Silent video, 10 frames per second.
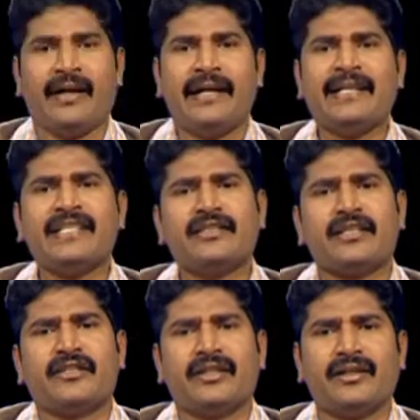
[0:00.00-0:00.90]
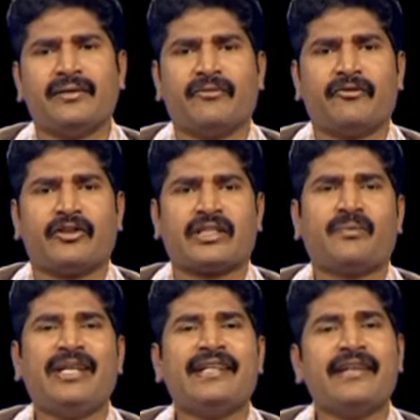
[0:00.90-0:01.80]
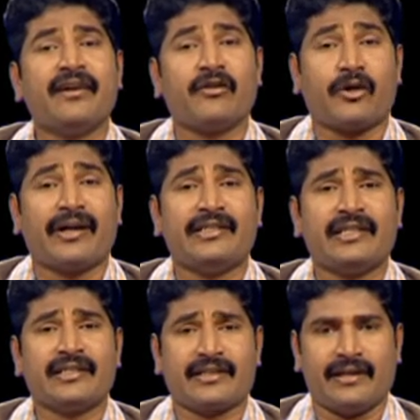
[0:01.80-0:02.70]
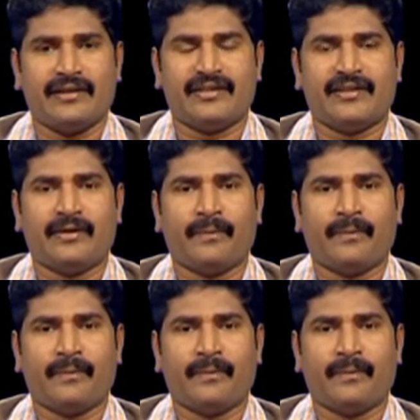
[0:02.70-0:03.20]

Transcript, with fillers: it is the term for speaking and writing skills,